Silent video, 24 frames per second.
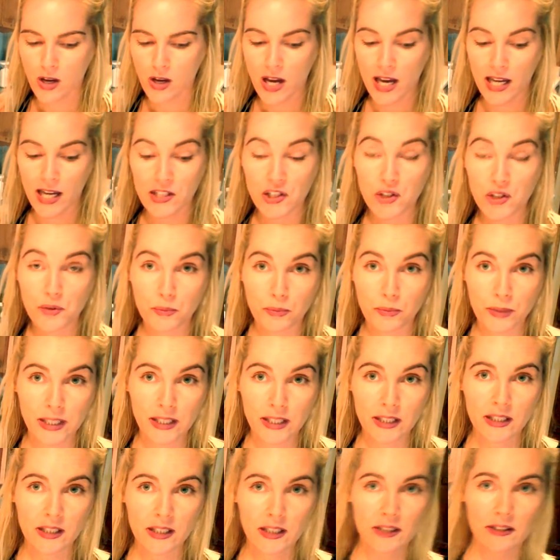it's
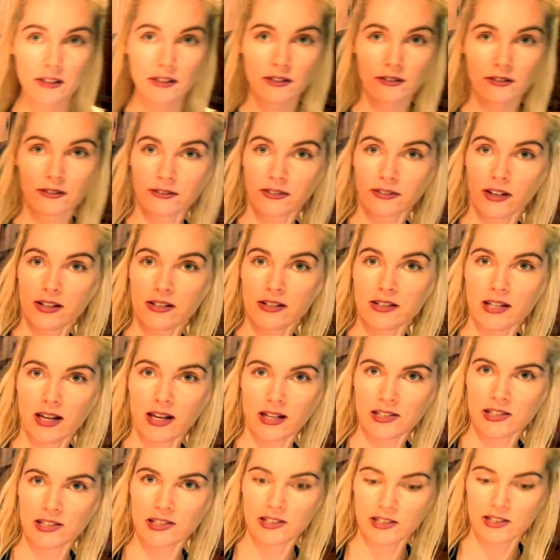really
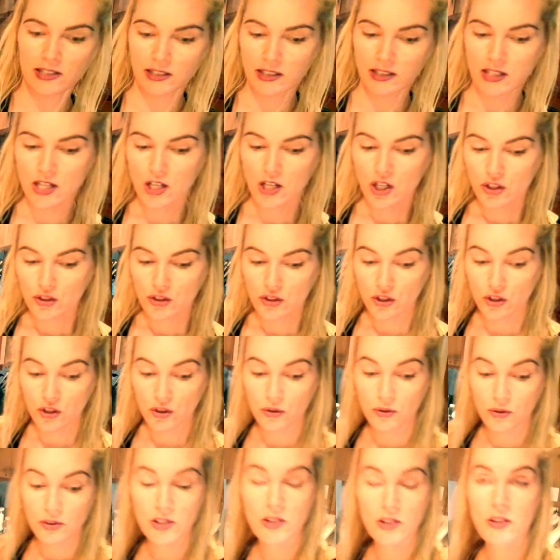fantastic to
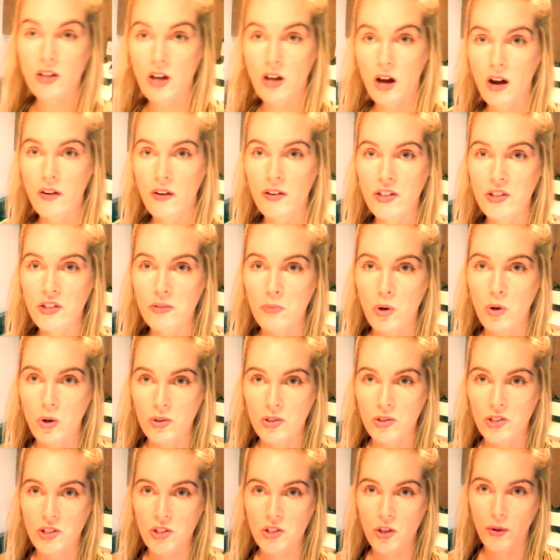use in the Irish moss.
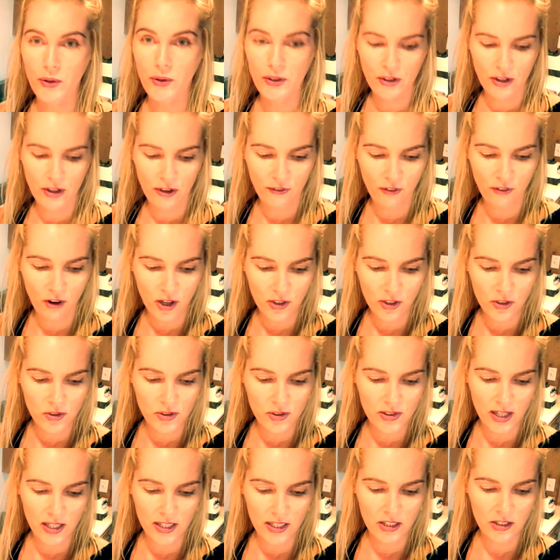So if I use
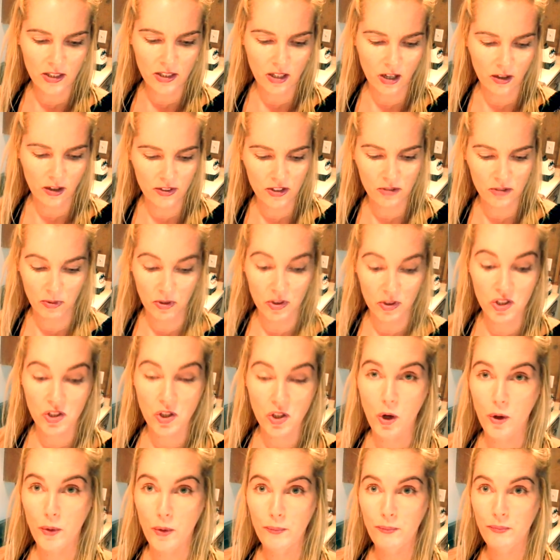that in the Irish moss,
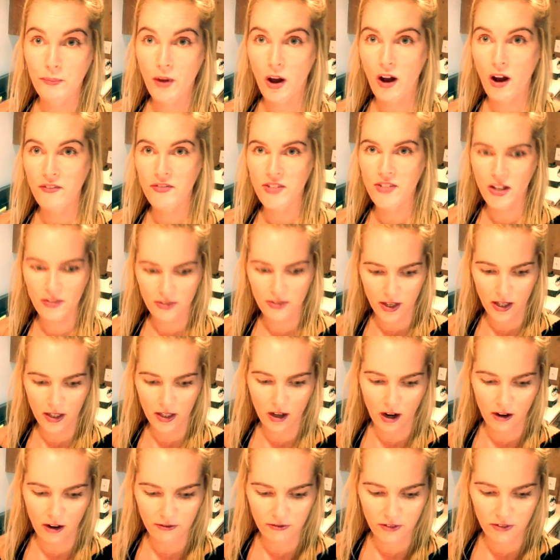so I've done that,
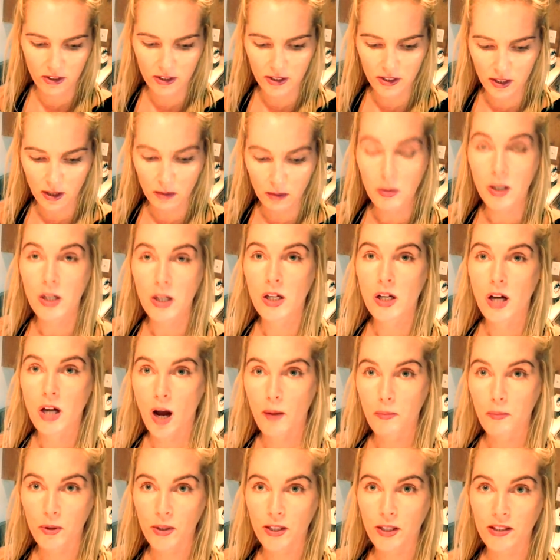I fill it up, I
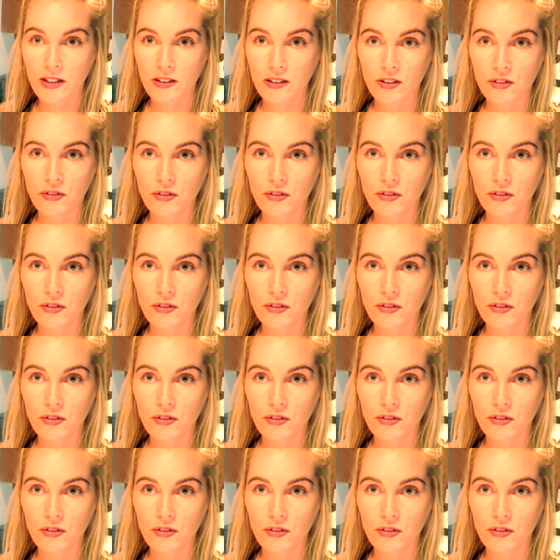put it in the